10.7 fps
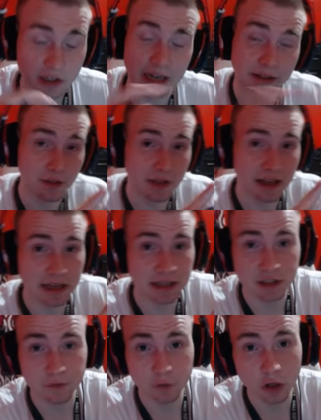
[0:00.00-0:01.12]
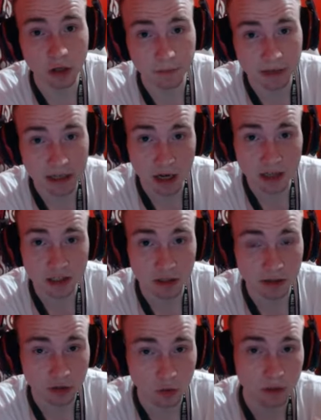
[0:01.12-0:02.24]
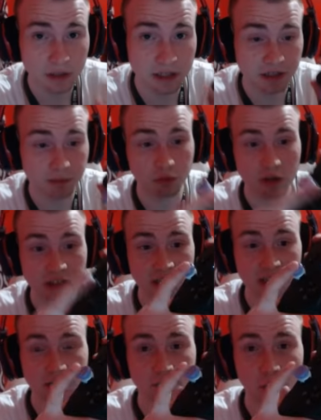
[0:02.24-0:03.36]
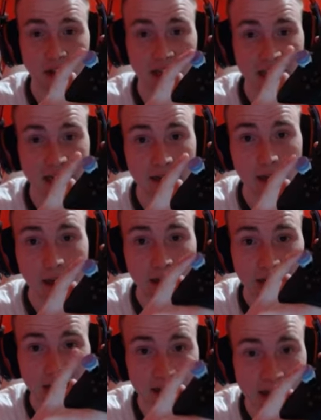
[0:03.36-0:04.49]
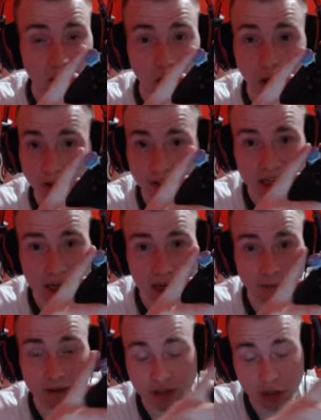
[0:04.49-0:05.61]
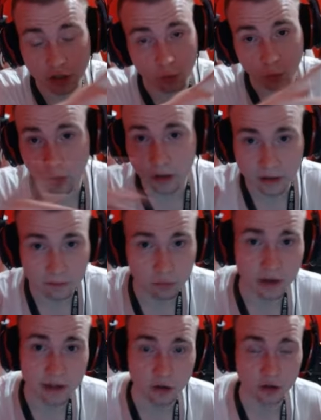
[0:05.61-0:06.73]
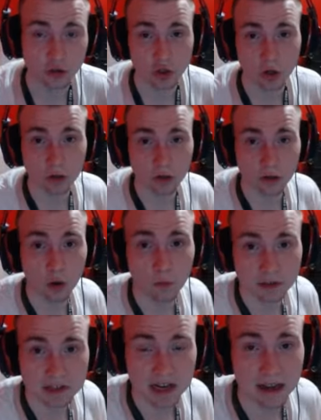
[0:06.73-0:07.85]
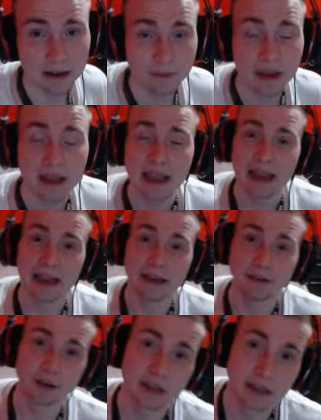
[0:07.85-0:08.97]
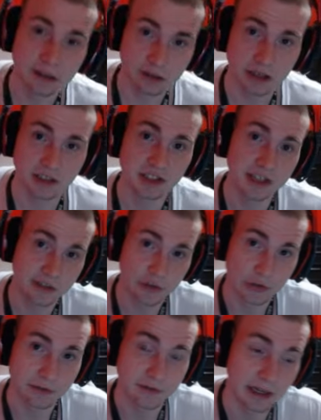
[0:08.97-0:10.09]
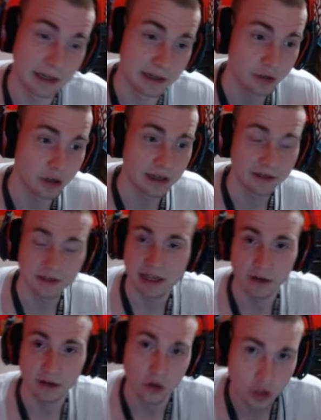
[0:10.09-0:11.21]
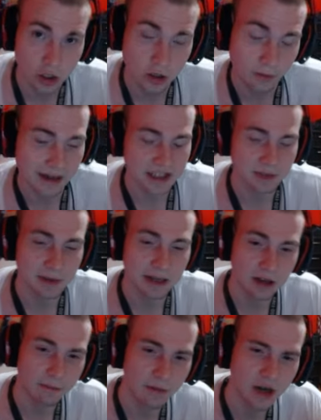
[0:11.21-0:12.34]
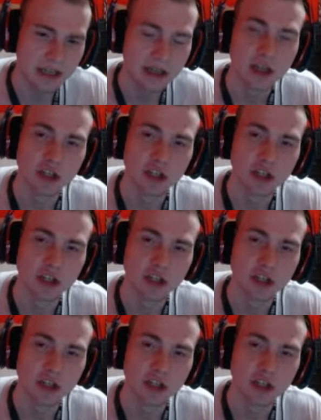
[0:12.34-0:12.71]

And the thing is, if you're going to be constantly doing this, pressing this button in and out all the time, it's going to really break your controller over time. And you're going to get a lot of stick drift. And you're going to have to take your controller back and spend a lot of money.